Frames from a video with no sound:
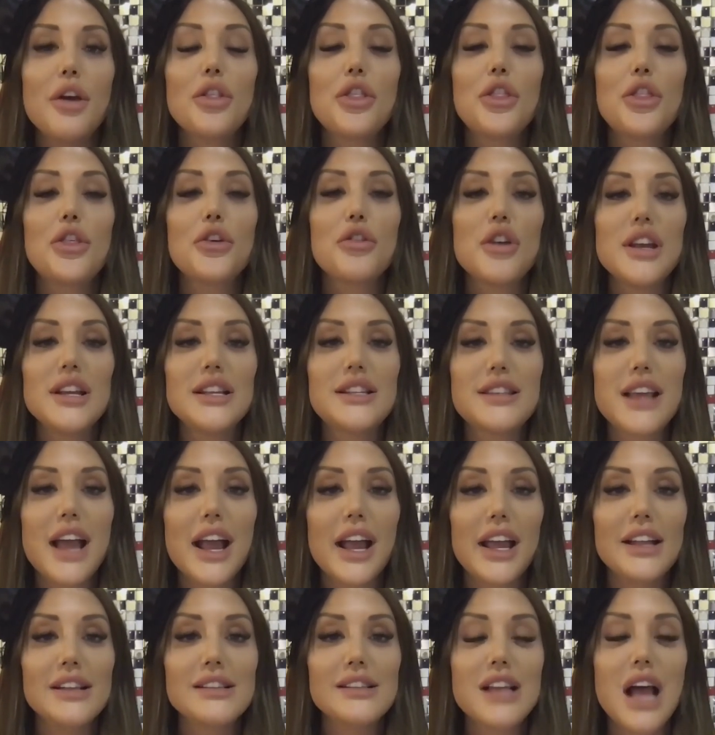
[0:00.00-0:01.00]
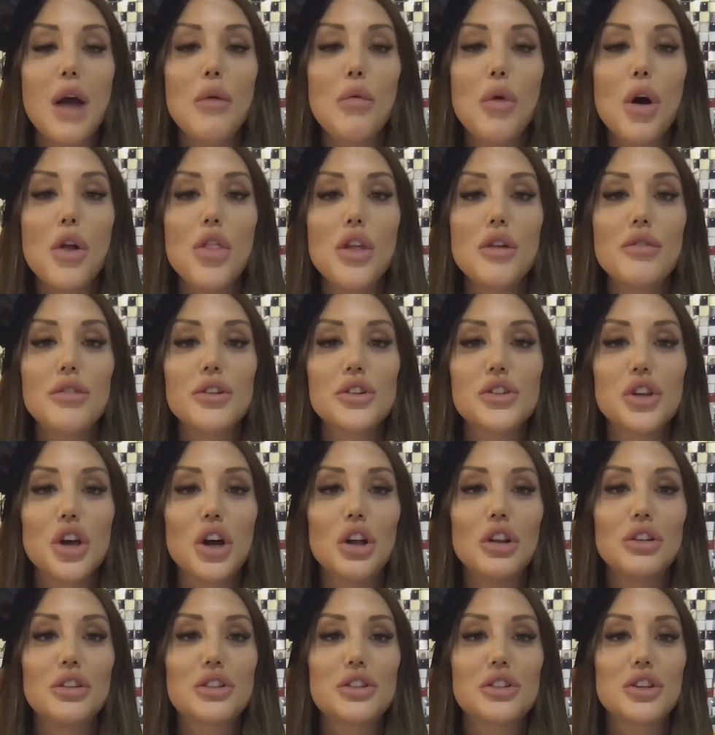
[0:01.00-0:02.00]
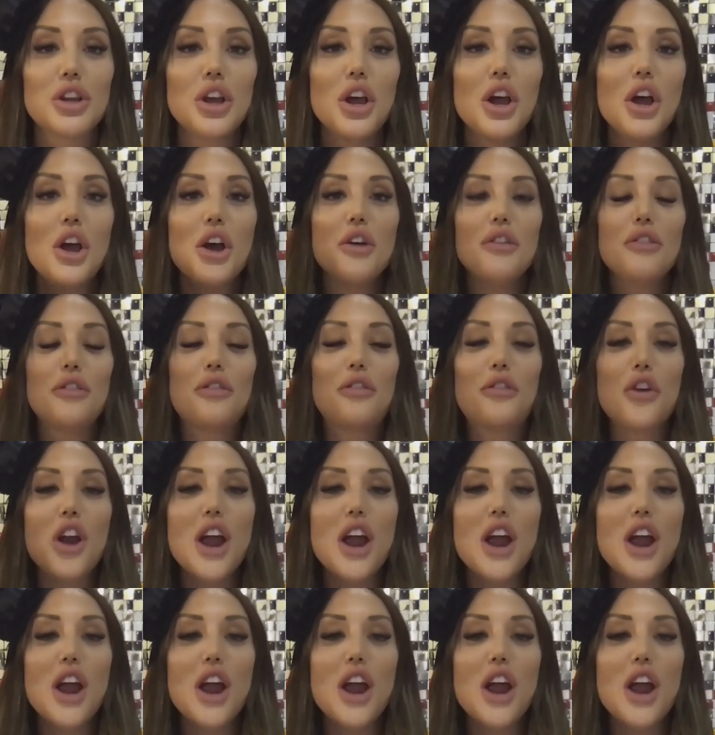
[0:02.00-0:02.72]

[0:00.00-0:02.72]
3 seconds. I want the results. 3,